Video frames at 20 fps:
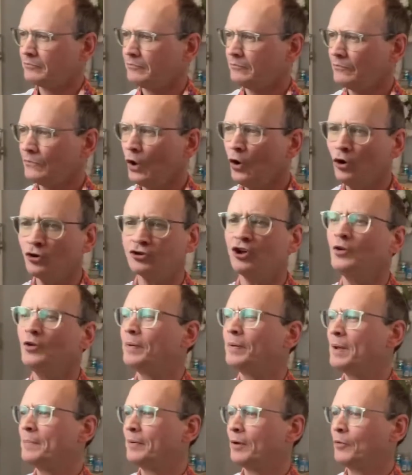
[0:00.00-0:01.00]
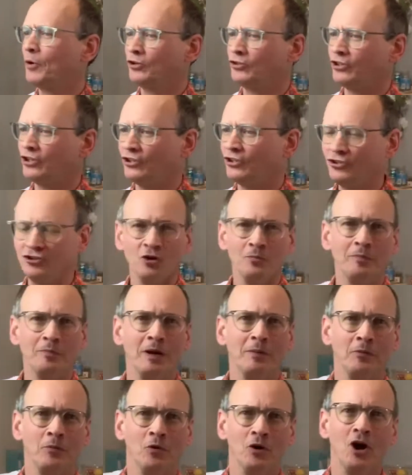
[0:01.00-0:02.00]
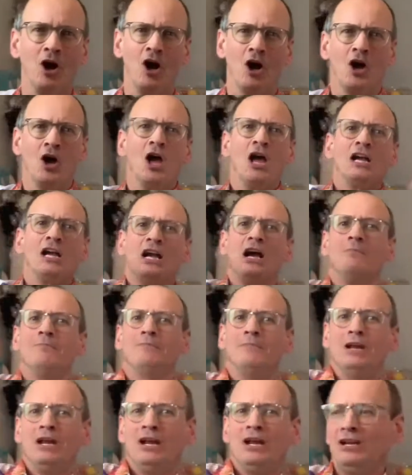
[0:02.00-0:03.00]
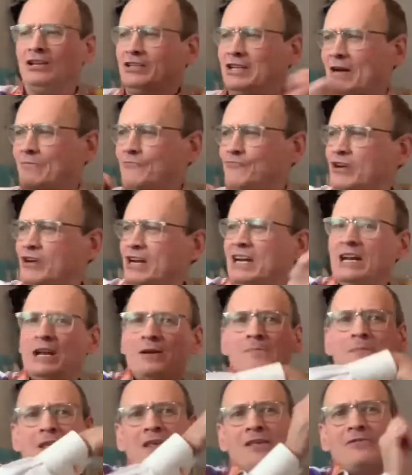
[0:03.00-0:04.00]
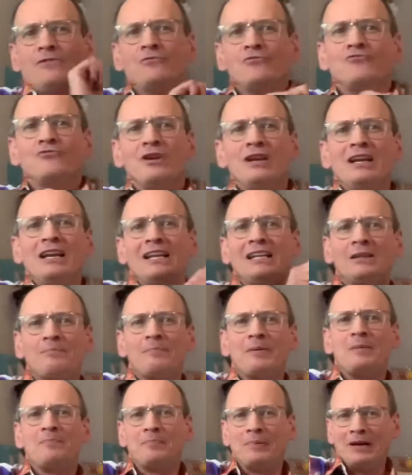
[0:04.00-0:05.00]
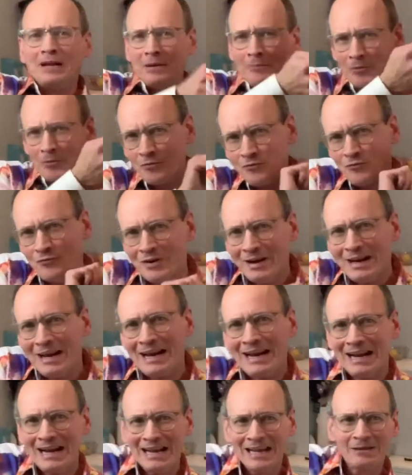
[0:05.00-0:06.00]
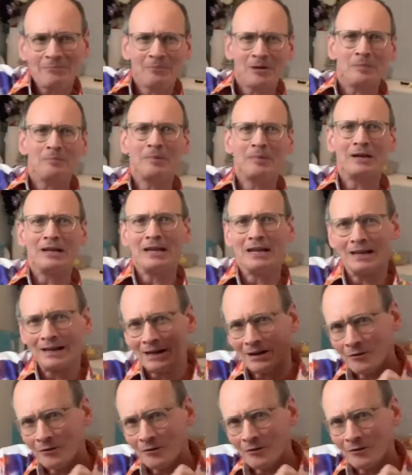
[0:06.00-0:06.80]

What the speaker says: Oh, 2 people are watching. 2 people. We've got come in. It's like reeling them in. They're reeling the people in. We're reeling people in.